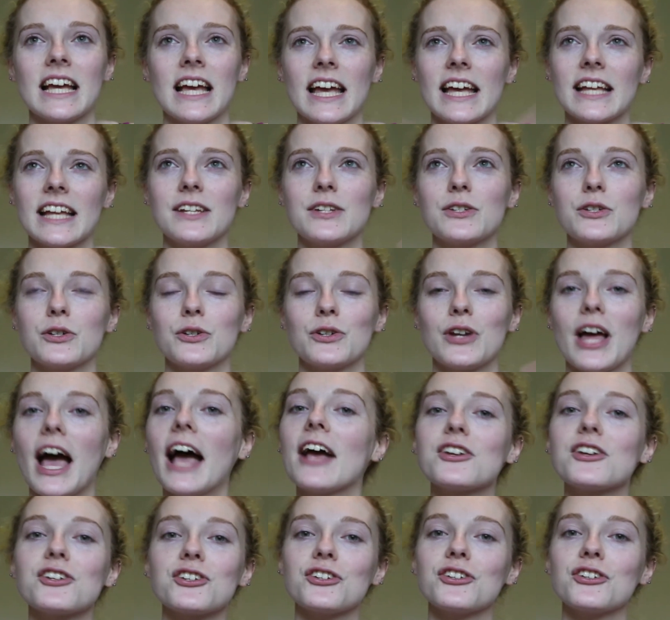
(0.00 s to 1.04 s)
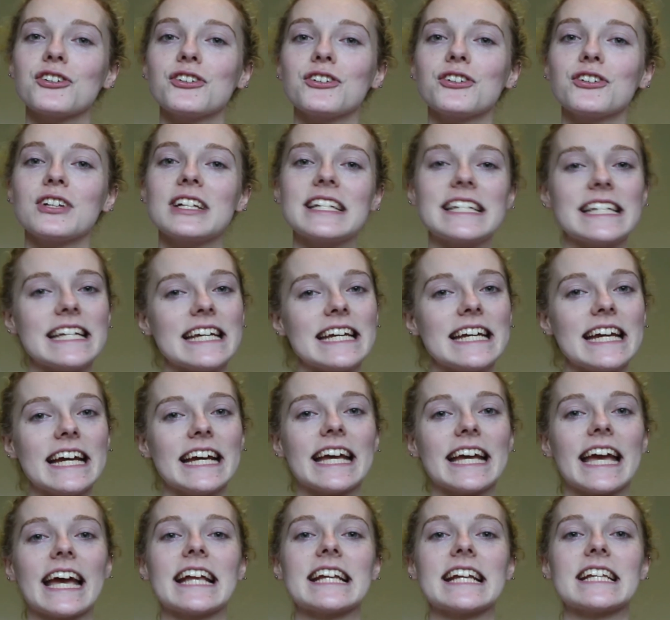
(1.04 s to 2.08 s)
International Day
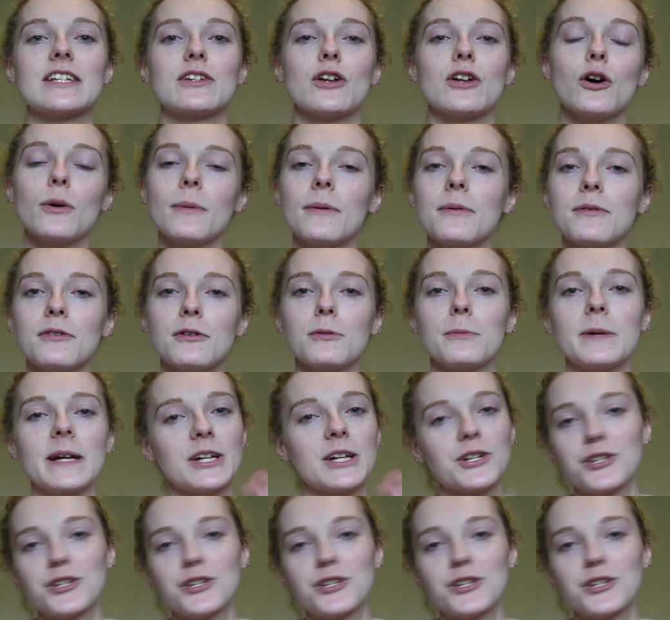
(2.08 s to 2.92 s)
Against Homophobia,